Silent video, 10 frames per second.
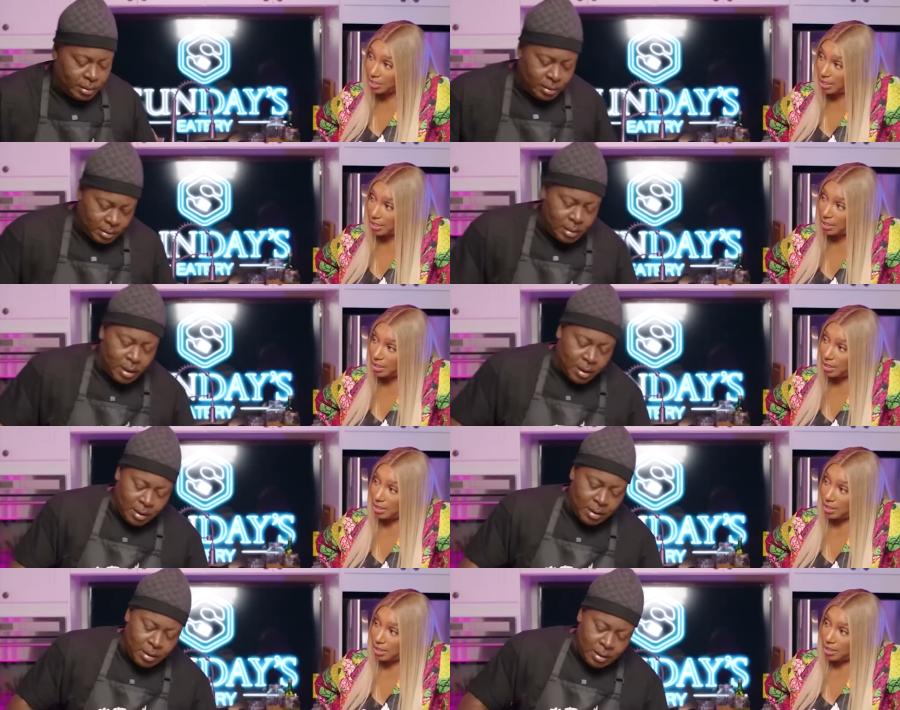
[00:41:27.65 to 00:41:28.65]
Speaker 1: You did? Yeah.
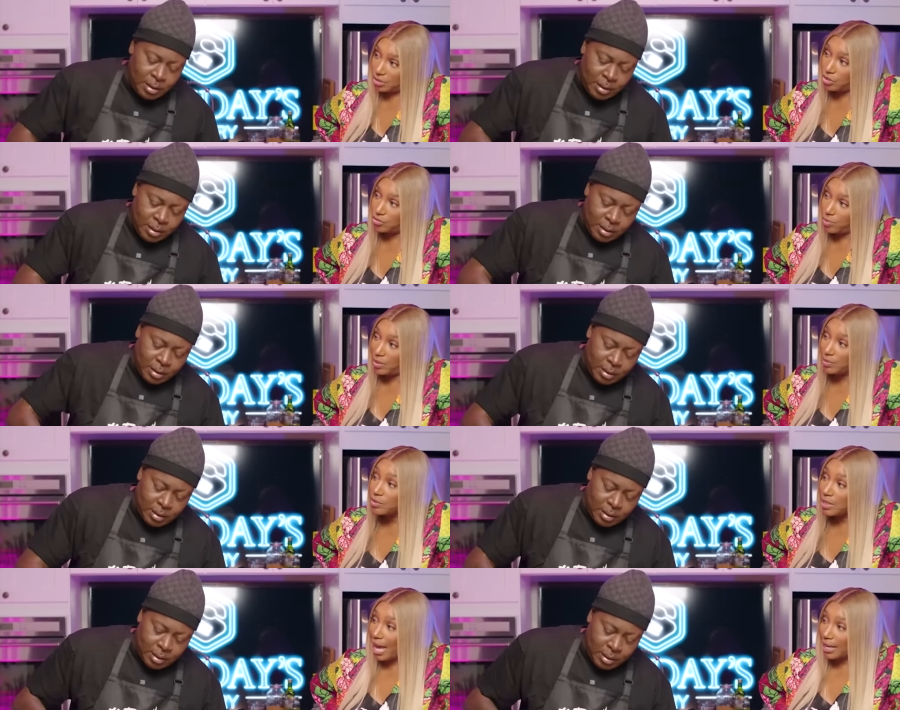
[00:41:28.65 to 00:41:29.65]
To people
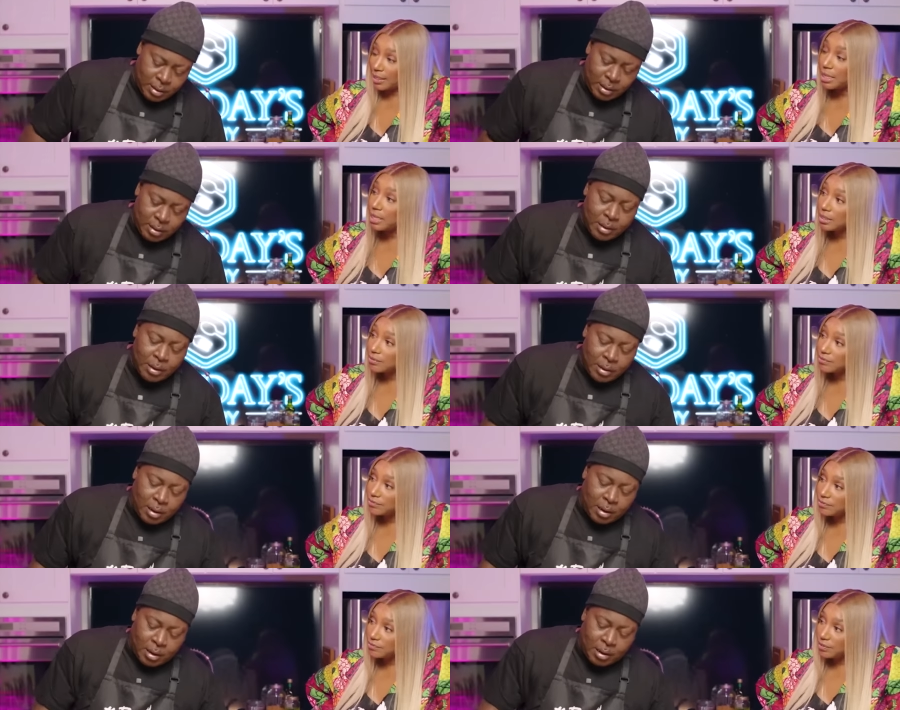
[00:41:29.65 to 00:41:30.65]
you like,
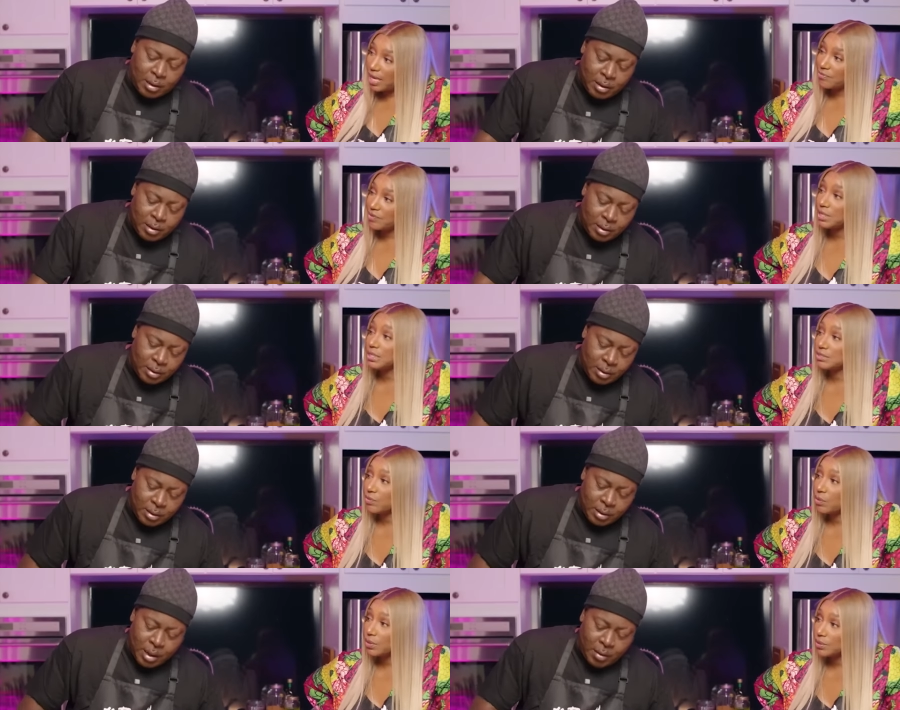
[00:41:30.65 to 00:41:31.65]
love, uh-huh. you got feelings
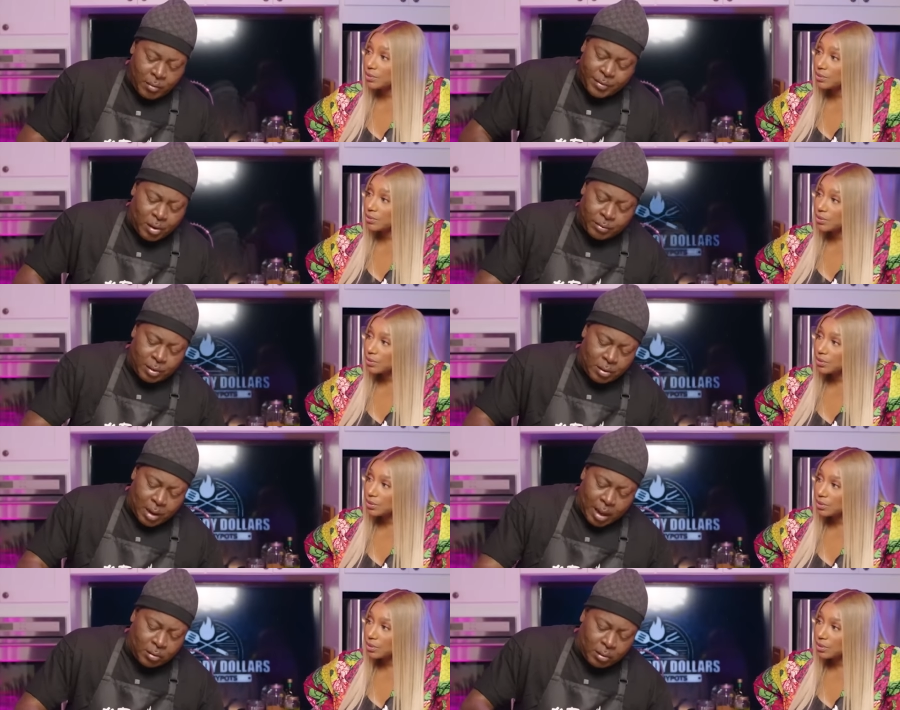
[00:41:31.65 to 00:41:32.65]
for?
Speaker 2: No, no,
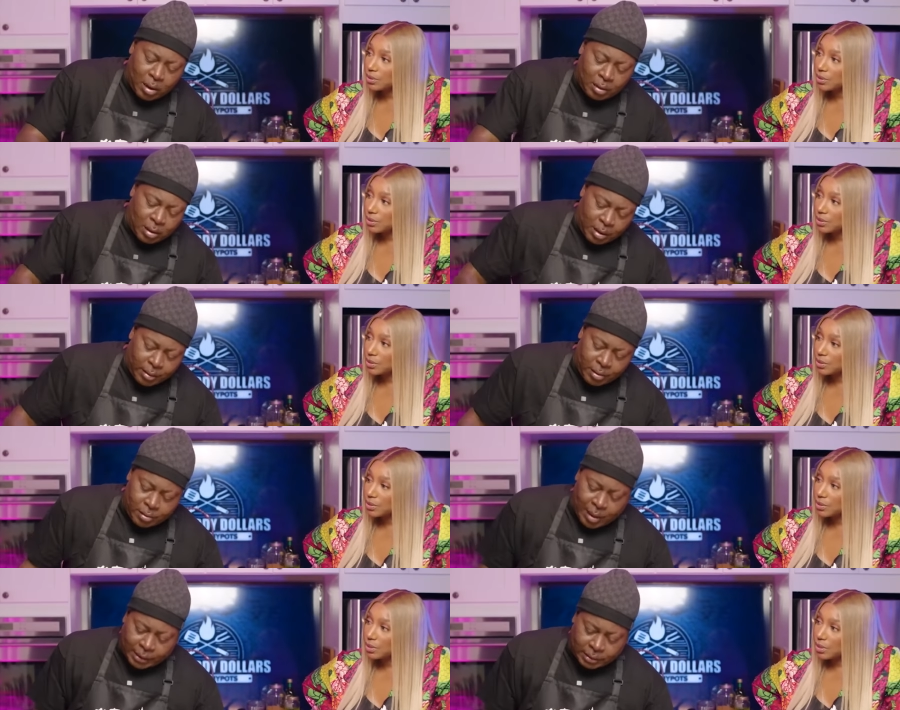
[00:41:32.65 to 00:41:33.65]
no. I don't, I,
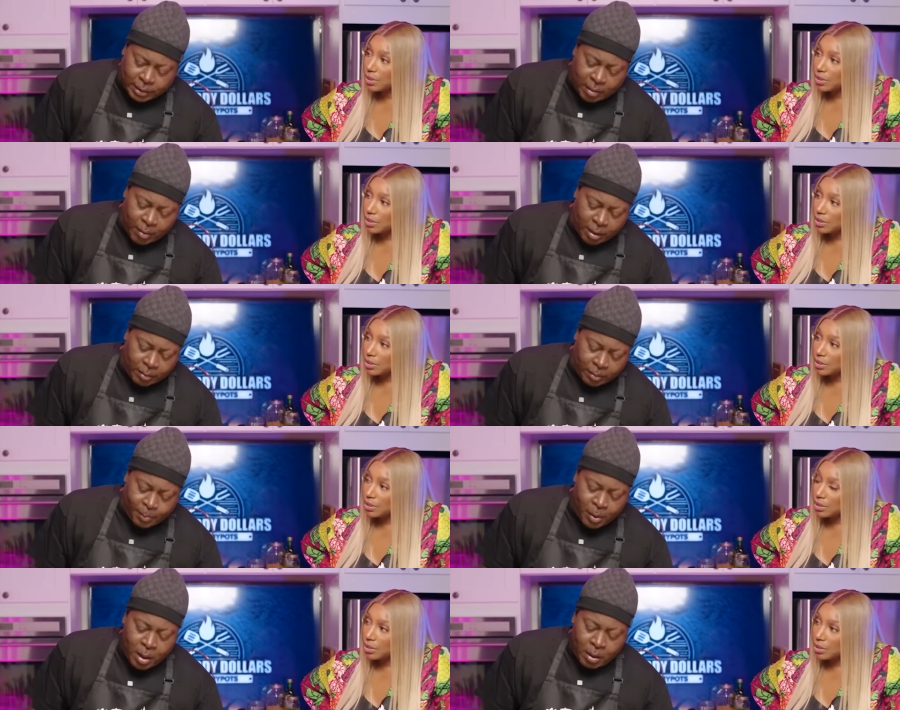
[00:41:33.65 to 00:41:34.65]
no, I just gave out
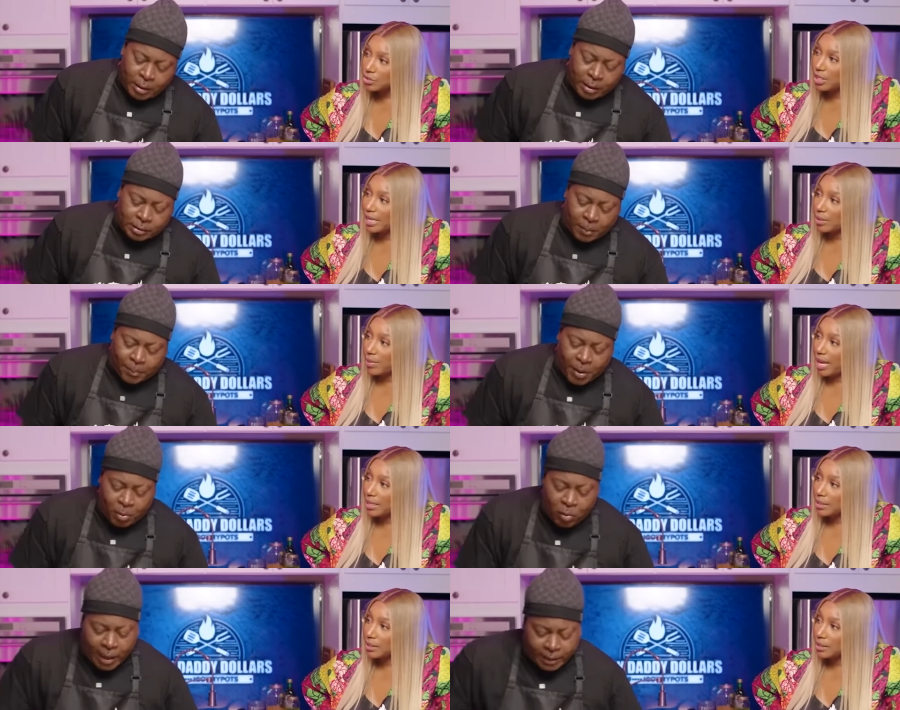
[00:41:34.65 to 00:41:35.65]
Speaker 1: to, to people
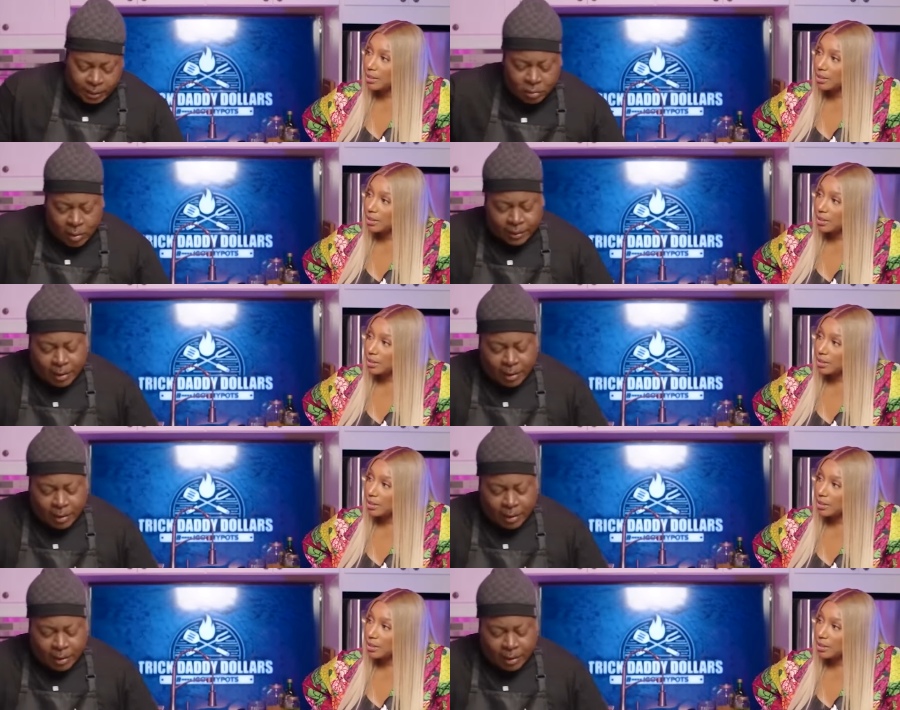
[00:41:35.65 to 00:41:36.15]
who
Speaker 2: I, who